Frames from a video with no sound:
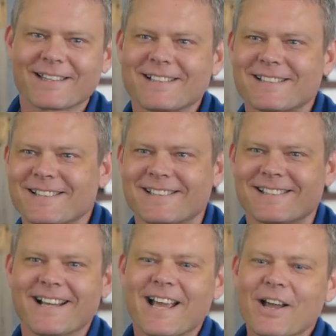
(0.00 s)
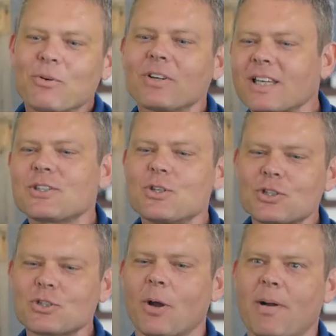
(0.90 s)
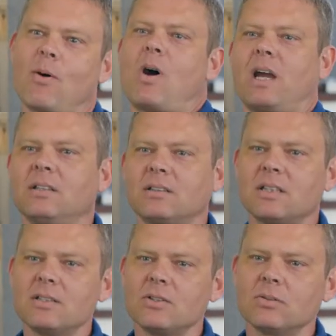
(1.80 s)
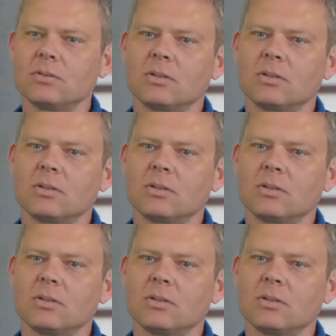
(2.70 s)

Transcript: this is well because you should know about wine, didn't you?